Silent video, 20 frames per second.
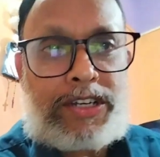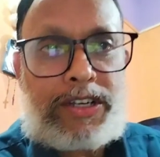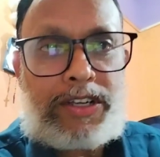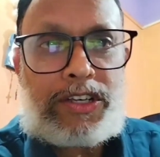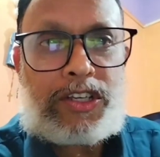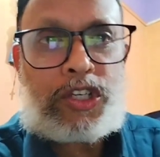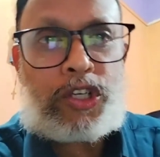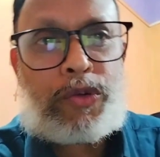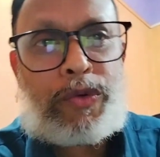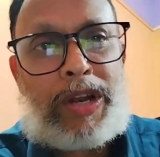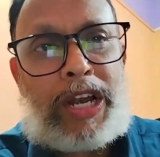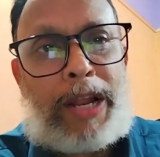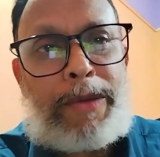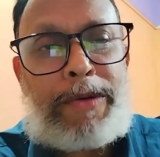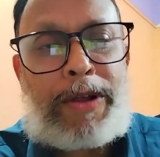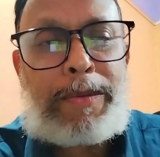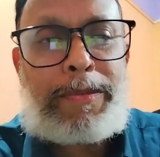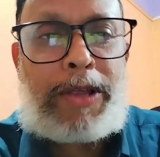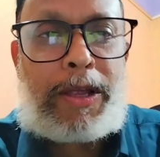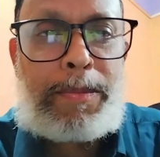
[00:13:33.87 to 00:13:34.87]
You will never
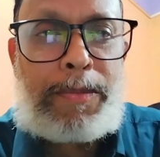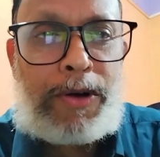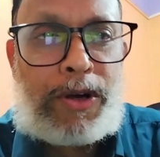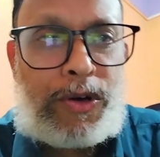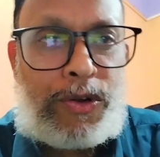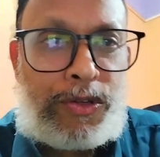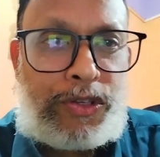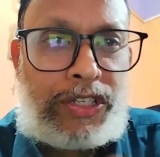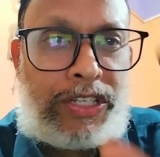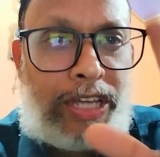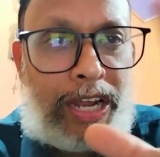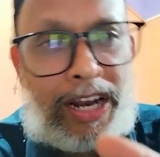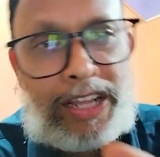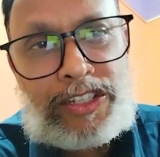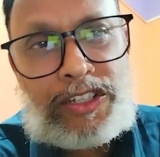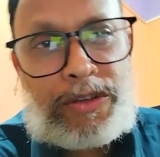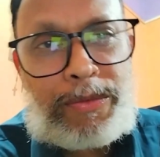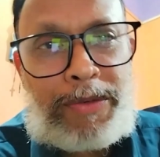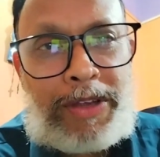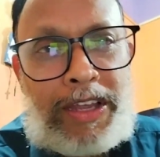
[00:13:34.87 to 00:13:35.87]
be able to challenge
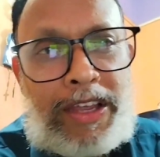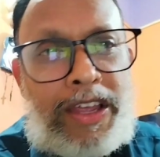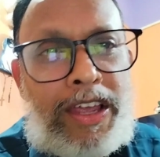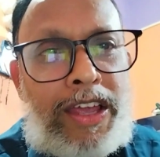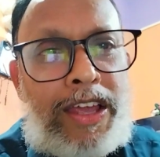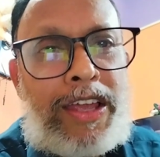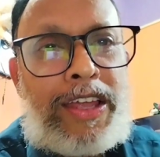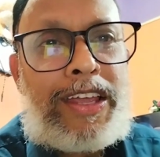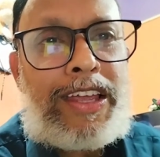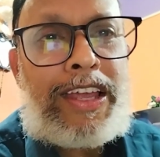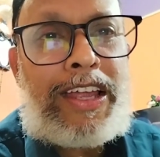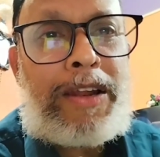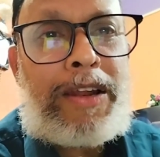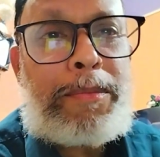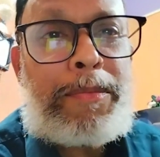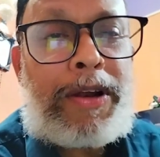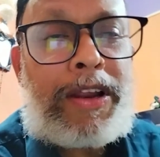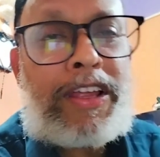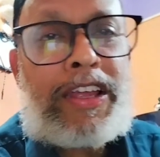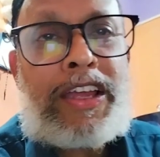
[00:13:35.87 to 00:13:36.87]
me in
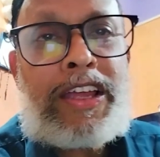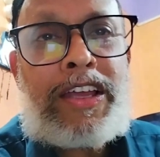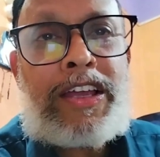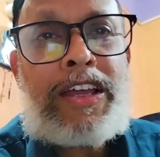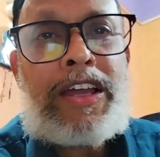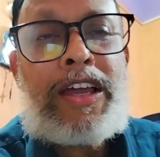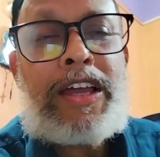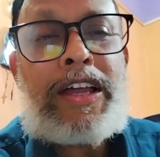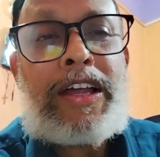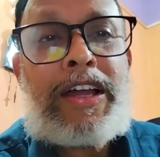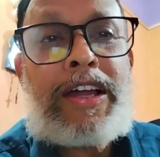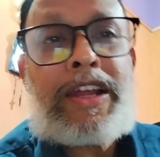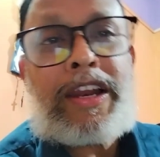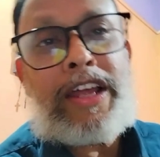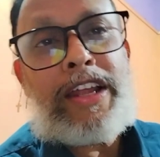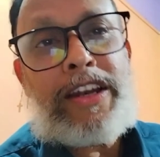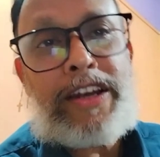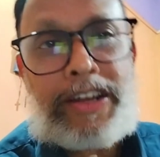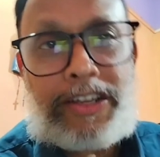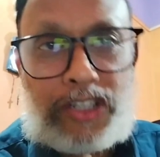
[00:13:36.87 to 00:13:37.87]
bringing
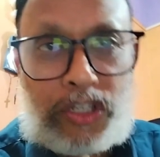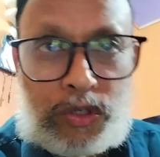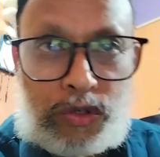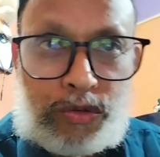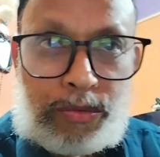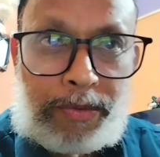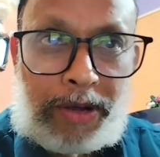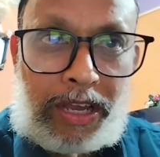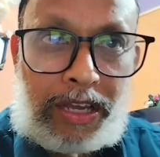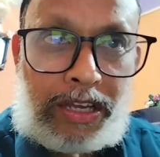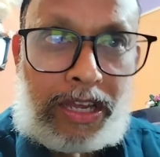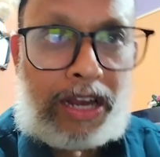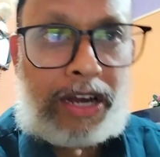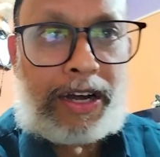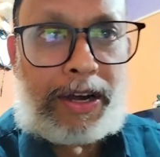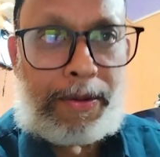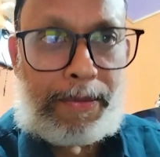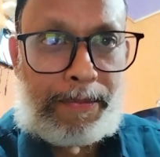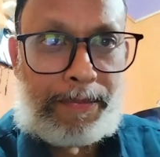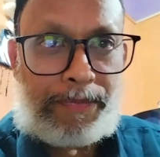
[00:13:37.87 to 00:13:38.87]
greatness to my kingdom.